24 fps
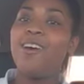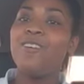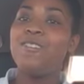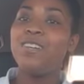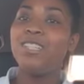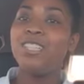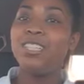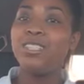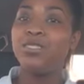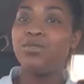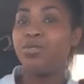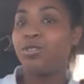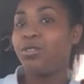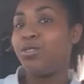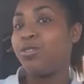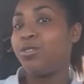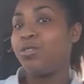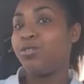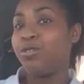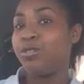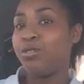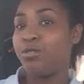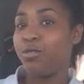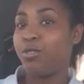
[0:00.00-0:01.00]
which is
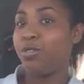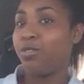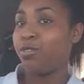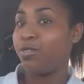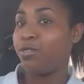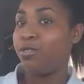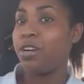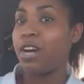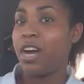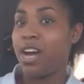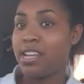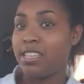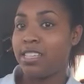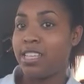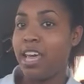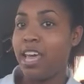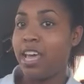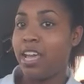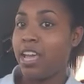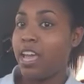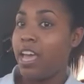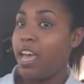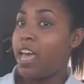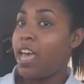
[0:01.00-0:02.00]
recruit to recruit
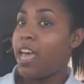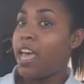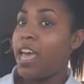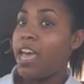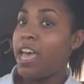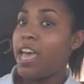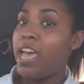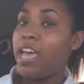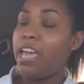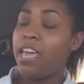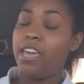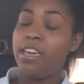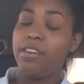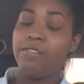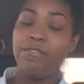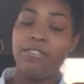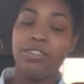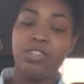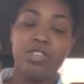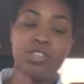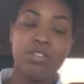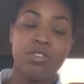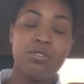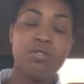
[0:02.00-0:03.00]
contact. If
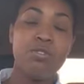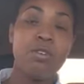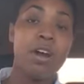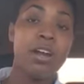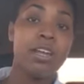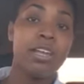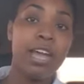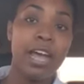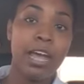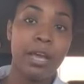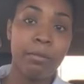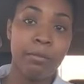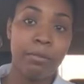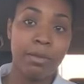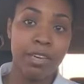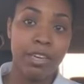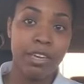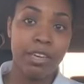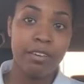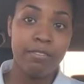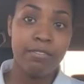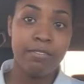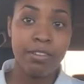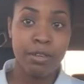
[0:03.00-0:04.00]
you are like
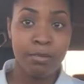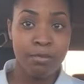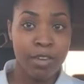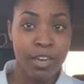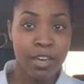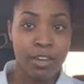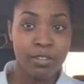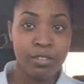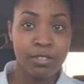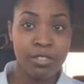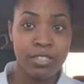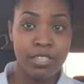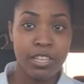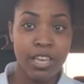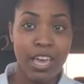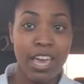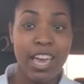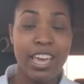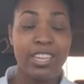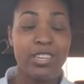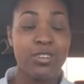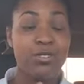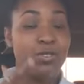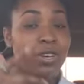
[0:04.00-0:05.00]
me, females,
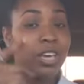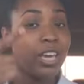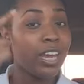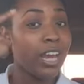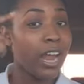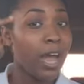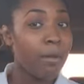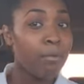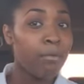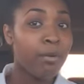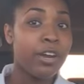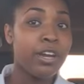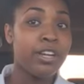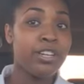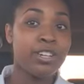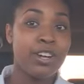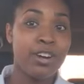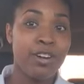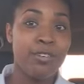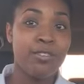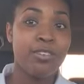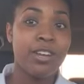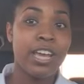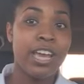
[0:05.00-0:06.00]
and you cannot braid
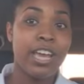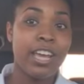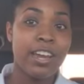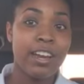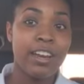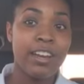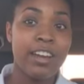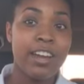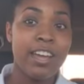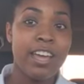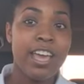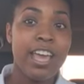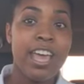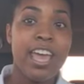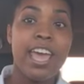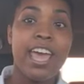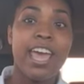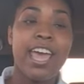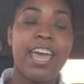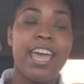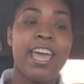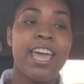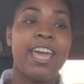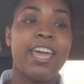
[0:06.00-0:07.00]
your own hair,
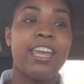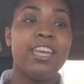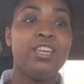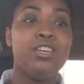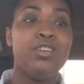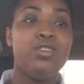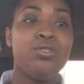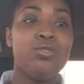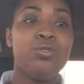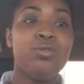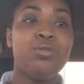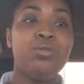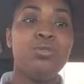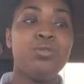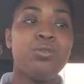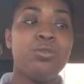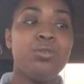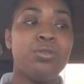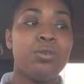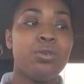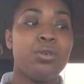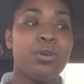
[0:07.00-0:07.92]
and you